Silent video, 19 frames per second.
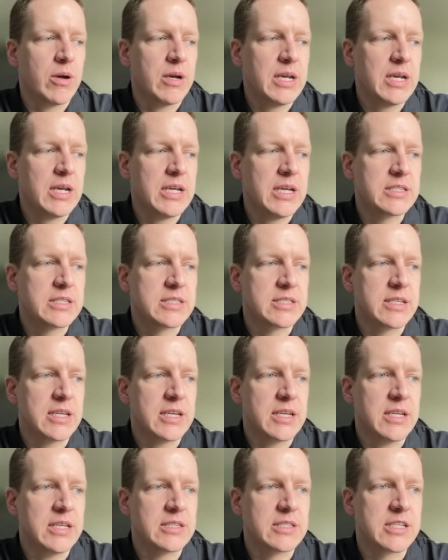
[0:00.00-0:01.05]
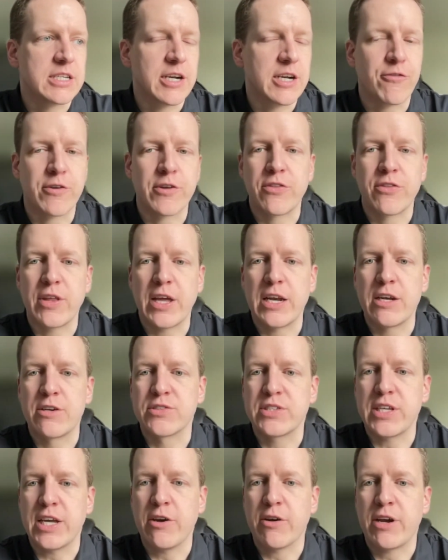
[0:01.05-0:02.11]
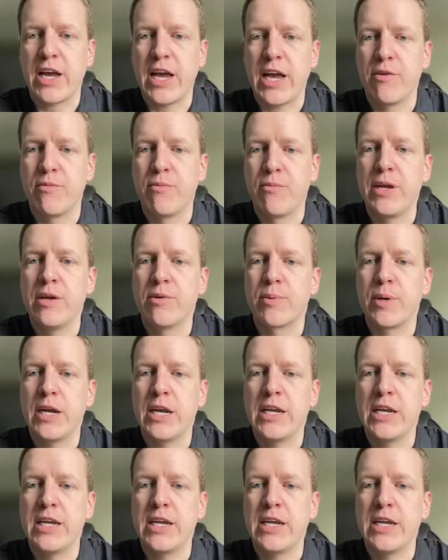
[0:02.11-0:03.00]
It's a different thing to say, okay, we really